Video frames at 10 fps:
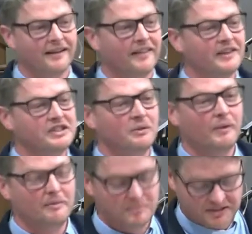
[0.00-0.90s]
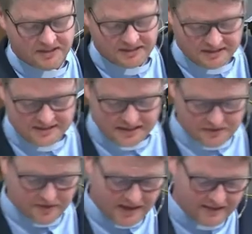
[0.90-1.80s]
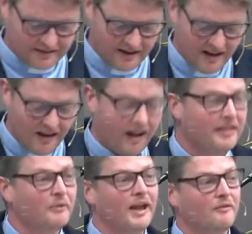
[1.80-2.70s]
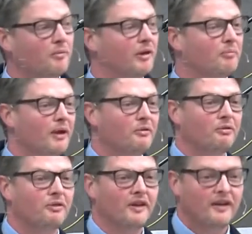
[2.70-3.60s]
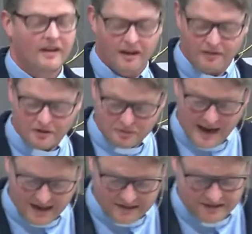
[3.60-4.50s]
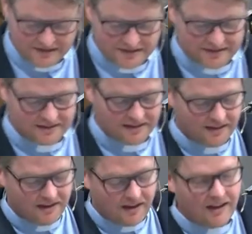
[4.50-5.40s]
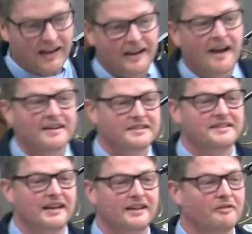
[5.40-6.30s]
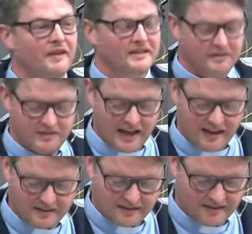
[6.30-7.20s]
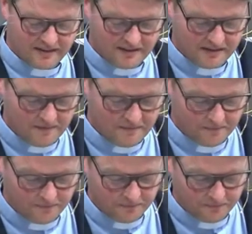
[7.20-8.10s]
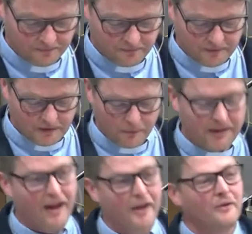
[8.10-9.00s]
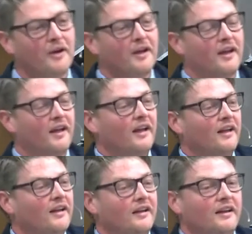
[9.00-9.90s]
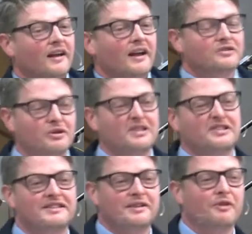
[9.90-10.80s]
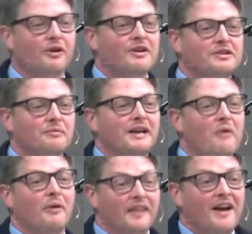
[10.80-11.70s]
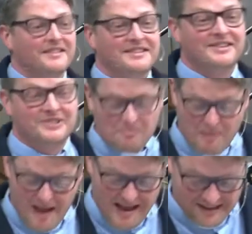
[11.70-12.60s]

And then she weeps at Jesus' feet. I think we have a bit of both of those reactions in us in the face of death. We know, as Christians, if you're a Christian, we know what the answers should be.